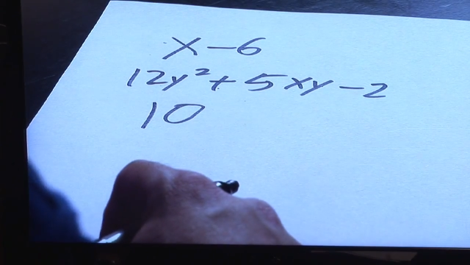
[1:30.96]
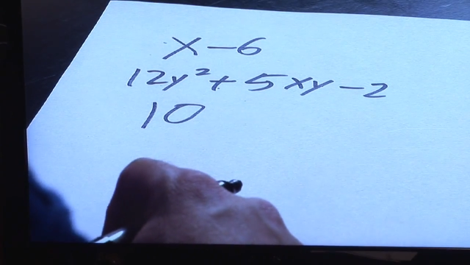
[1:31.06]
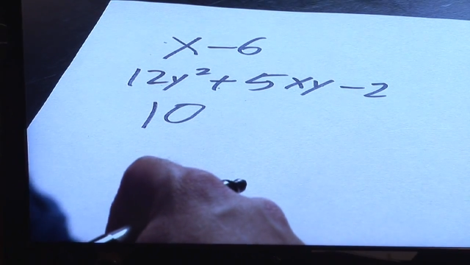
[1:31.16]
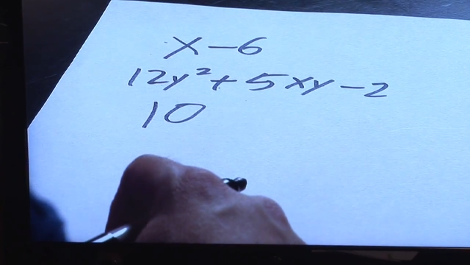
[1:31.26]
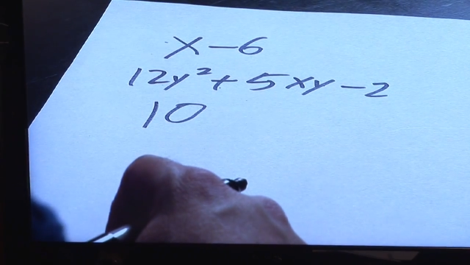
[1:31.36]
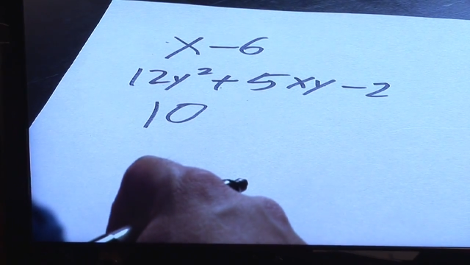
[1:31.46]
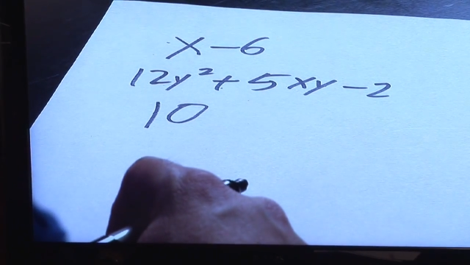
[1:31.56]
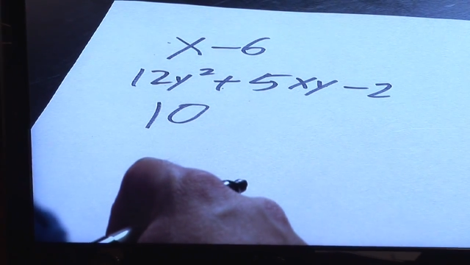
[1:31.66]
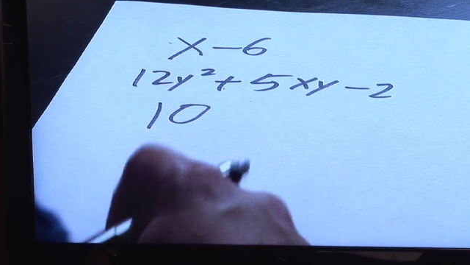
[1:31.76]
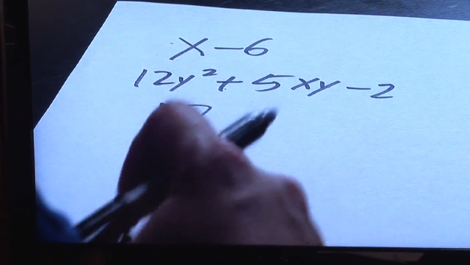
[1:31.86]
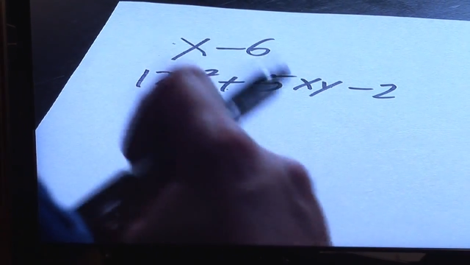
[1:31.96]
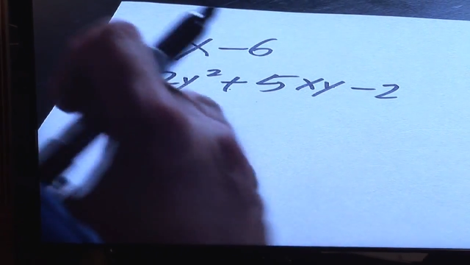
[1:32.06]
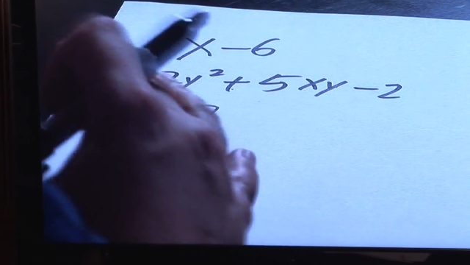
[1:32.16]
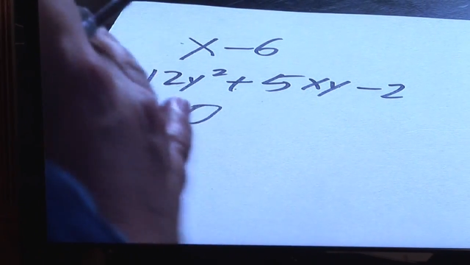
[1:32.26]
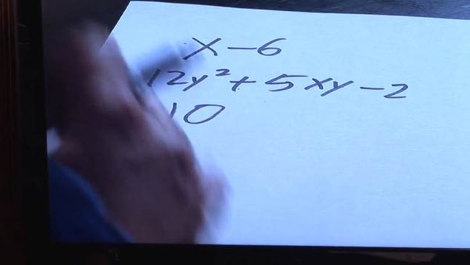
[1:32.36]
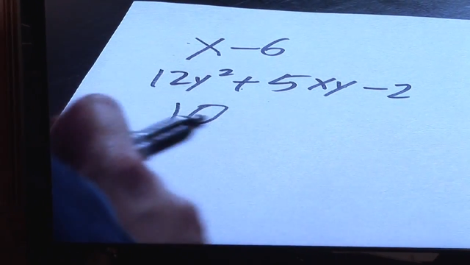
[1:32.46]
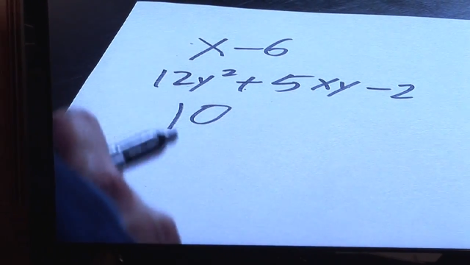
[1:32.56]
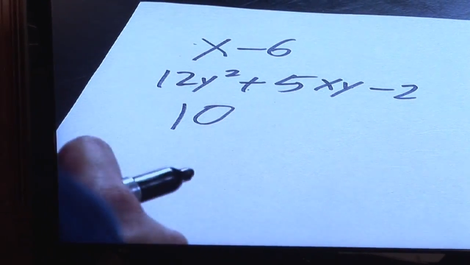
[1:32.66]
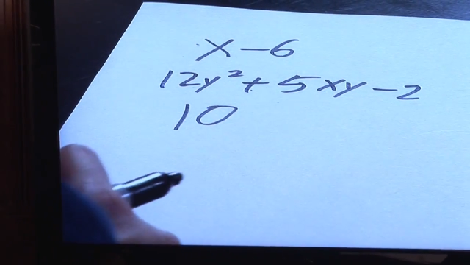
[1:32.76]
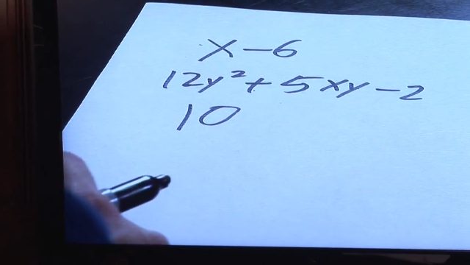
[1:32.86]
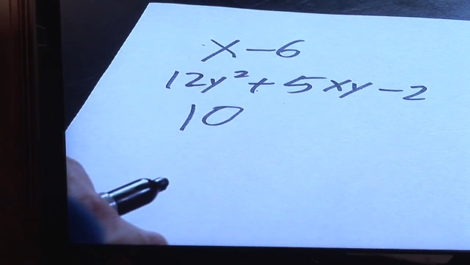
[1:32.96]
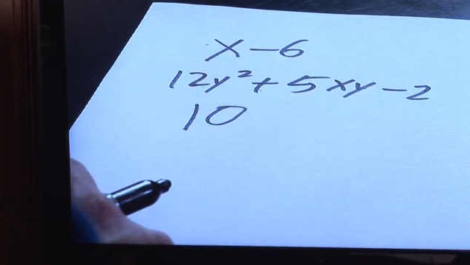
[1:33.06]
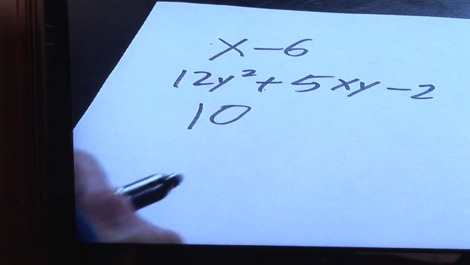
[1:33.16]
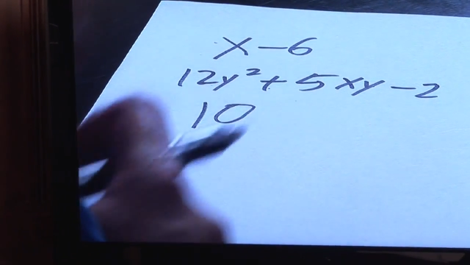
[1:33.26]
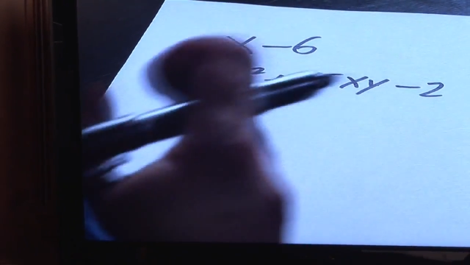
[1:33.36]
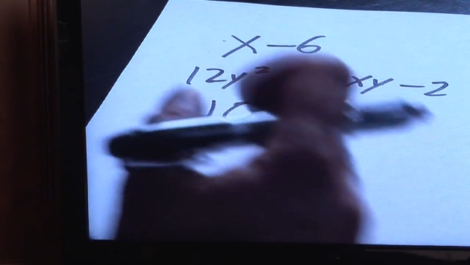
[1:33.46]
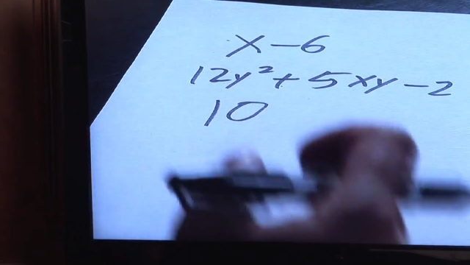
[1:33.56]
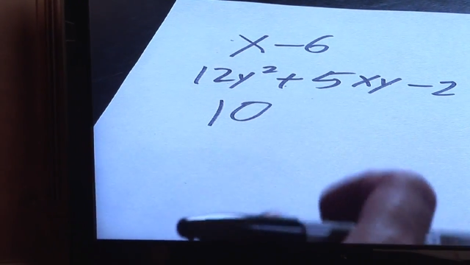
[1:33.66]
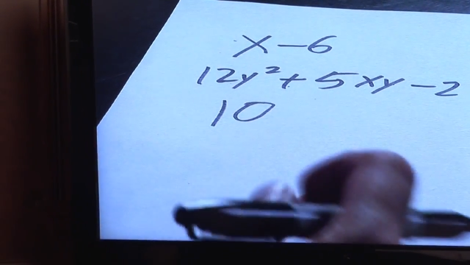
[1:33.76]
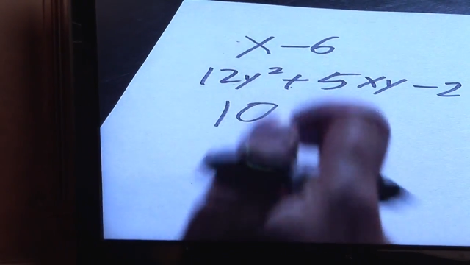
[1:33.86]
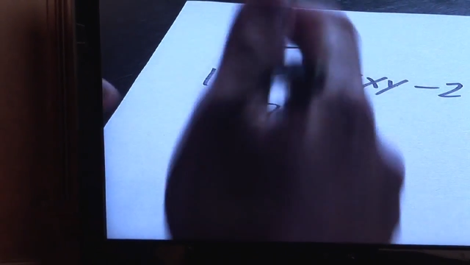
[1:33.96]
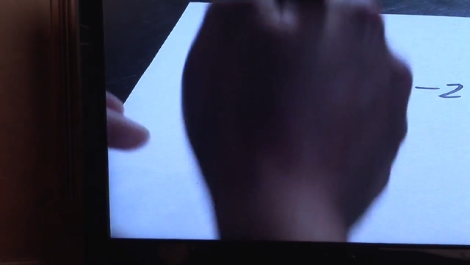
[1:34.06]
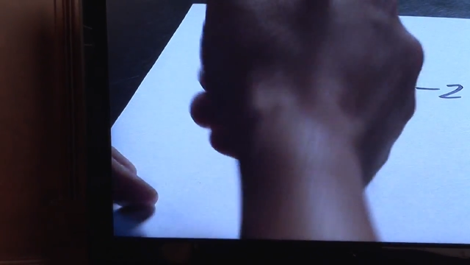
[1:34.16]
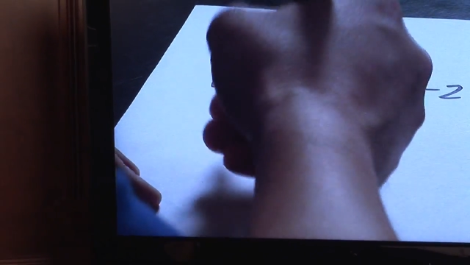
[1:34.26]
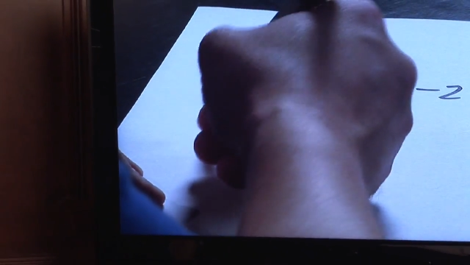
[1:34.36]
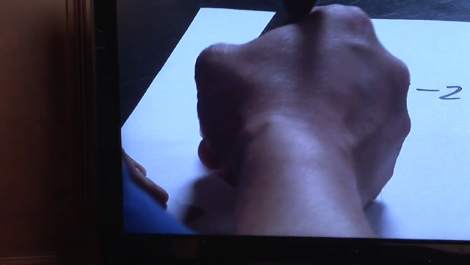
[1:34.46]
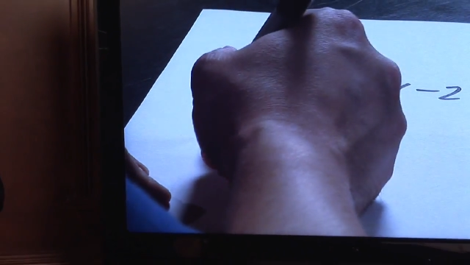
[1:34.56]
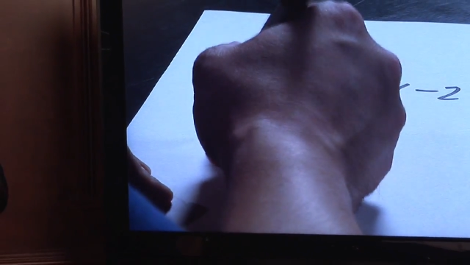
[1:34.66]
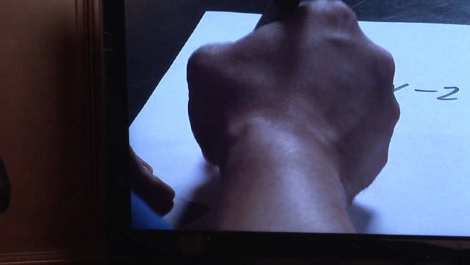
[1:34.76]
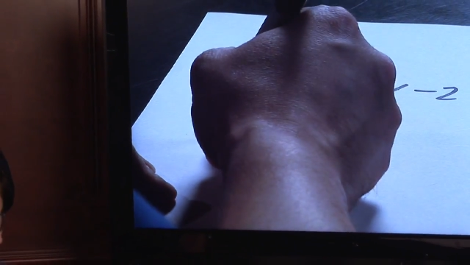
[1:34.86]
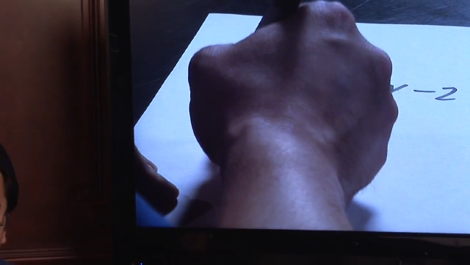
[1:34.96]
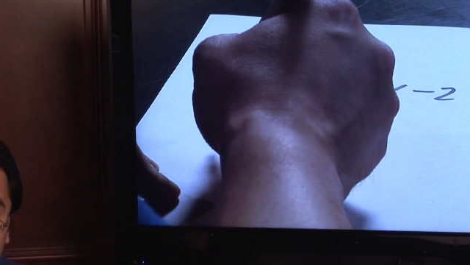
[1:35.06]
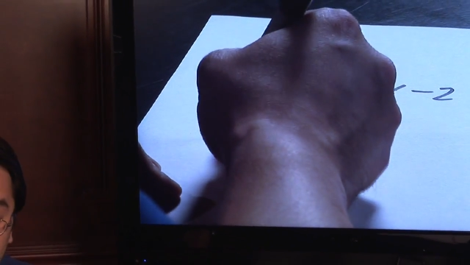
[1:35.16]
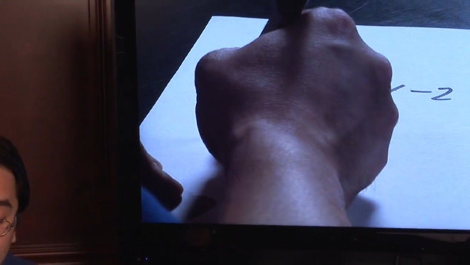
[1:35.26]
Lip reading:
Nobody's mouth can be seen.